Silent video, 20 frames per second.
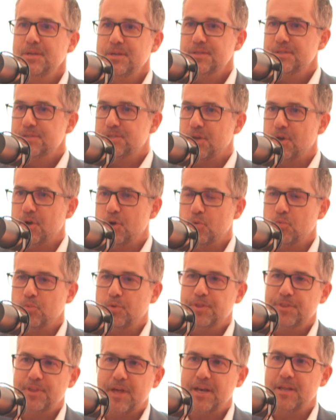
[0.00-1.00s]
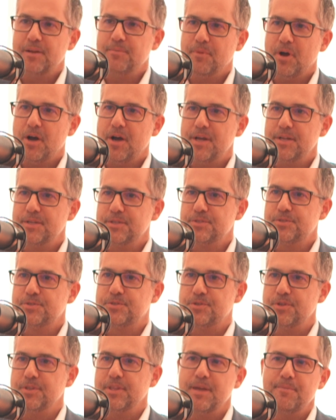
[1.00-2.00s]
So with that in mind,
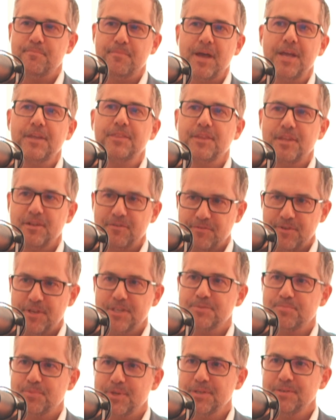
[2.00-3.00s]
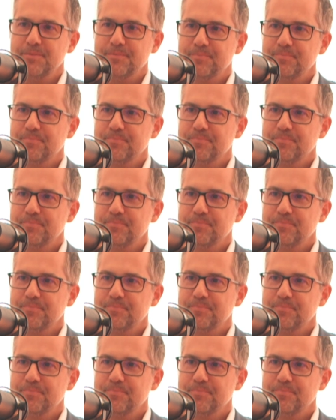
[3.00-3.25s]
do they make the investment